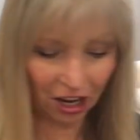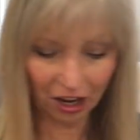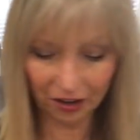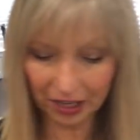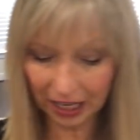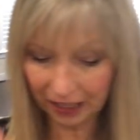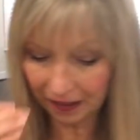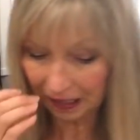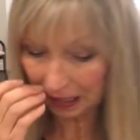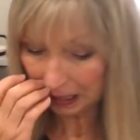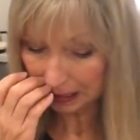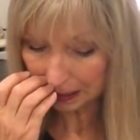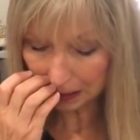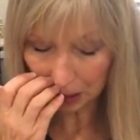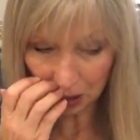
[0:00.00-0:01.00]
Okay,
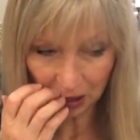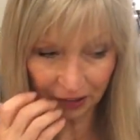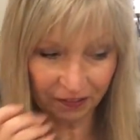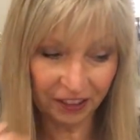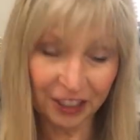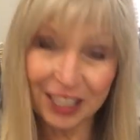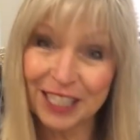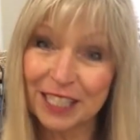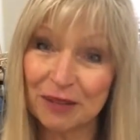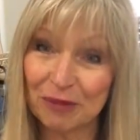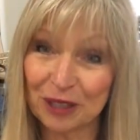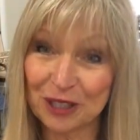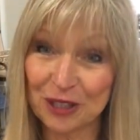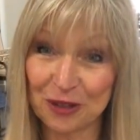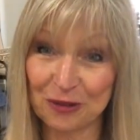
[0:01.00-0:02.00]
these are very
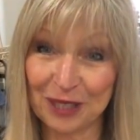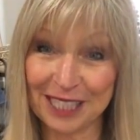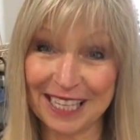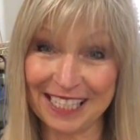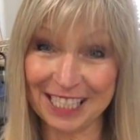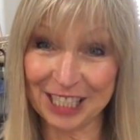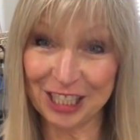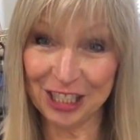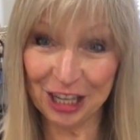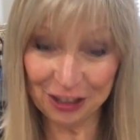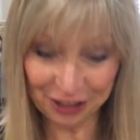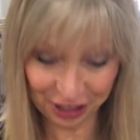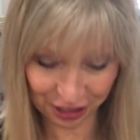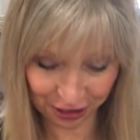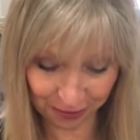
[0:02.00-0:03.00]
similar to the ones I just
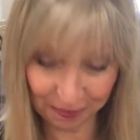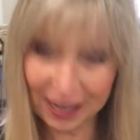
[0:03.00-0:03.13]
showed you,